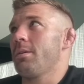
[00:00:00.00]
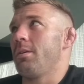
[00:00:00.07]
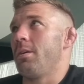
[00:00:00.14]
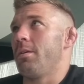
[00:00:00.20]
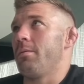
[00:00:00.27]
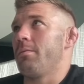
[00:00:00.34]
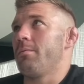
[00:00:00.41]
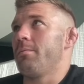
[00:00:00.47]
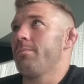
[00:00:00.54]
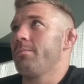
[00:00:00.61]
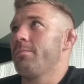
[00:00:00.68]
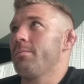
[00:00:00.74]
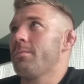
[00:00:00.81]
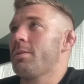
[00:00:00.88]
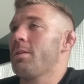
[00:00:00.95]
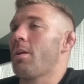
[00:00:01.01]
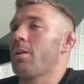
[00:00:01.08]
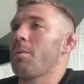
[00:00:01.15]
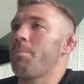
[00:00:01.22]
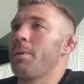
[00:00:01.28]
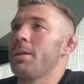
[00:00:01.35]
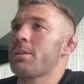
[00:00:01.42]
It's
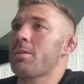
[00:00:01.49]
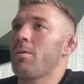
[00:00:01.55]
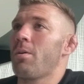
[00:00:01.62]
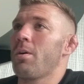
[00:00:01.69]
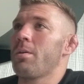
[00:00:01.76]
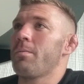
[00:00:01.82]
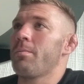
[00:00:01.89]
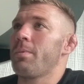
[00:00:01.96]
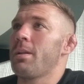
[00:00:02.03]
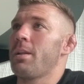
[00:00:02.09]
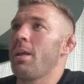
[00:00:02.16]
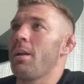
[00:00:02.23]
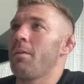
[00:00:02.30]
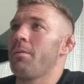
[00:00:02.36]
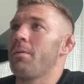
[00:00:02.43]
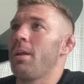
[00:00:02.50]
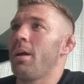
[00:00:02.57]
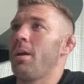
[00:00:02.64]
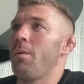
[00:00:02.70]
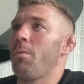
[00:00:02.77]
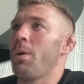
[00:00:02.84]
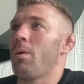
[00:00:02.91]
not the best card, but at the end of the
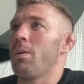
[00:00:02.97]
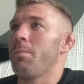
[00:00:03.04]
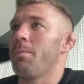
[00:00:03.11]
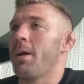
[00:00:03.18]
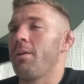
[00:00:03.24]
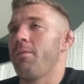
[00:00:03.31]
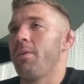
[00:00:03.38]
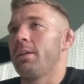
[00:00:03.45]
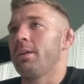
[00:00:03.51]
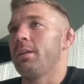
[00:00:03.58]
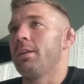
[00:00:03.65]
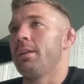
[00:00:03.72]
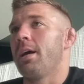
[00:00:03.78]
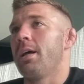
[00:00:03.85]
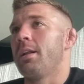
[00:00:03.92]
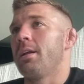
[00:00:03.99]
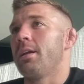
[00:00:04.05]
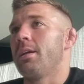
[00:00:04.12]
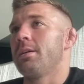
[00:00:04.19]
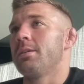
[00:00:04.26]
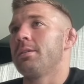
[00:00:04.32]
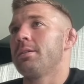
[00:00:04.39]
day, we are the main event, and that
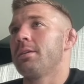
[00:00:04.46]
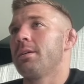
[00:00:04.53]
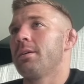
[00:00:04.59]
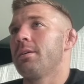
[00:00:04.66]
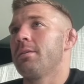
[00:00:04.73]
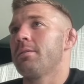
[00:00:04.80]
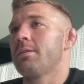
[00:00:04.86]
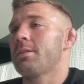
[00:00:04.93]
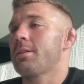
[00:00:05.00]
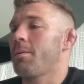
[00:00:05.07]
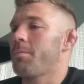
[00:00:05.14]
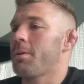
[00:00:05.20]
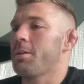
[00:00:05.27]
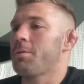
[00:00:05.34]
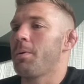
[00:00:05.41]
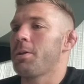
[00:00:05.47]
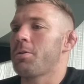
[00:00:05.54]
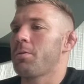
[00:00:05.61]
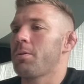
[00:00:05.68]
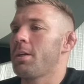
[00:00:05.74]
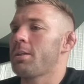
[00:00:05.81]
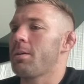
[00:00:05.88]
is something
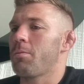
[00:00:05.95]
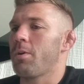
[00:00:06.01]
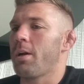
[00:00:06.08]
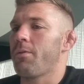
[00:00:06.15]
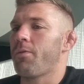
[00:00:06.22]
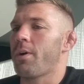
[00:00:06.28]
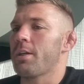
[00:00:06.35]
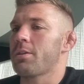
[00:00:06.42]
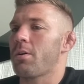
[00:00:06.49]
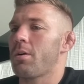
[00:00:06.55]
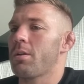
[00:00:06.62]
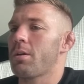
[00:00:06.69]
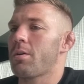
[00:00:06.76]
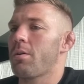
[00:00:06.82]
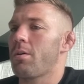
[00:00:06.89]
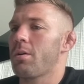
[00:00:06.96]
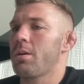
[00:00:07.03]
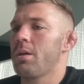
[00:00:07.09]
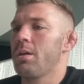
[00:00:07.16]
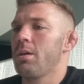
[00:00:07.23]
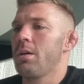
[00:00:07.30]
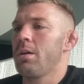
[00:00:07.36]
special. There's some great fights on the
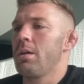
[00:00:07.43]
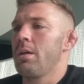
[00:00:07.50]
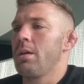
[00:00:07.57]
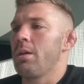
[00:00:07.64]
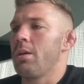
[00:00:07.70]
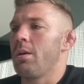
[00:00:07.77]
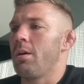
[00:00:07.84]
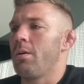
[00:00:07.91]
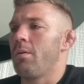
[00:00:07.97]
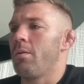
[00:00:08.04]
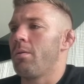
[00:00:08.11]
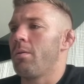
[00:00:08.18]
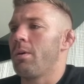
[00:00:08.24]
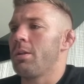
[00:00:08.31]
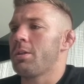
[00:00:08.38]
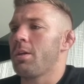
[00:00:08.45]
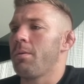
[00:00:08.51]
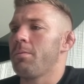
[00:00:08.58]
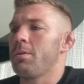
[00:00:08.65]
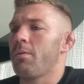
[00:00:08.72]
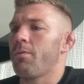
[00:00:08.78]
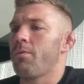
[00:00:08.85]
card, in
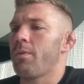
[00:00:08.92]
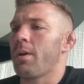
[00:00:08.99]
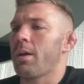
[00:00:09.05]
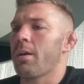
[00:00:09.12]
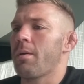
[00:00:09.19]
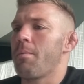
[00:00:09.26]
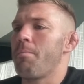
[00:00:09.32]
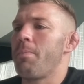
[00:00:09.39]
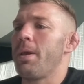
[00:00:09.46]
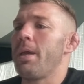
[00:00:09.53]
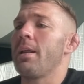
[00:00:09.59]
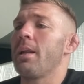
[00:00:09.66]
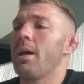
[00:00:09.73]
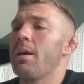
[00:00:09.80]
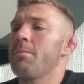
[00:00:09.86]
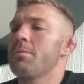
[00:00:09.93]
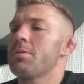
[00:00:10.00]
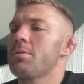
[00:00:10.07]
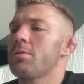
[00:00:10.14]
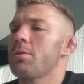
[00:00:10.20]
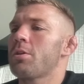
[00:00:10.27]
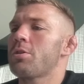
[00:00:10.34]
terms of like big
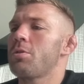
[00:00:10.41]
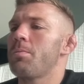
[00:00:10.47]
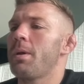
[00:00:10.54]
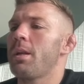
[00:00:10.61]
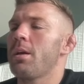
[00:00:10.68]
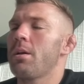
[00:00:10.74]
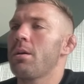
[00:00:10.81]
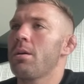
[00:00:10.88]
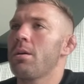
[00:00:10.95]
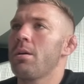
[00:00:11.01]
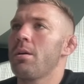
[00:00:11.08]
names, not too many,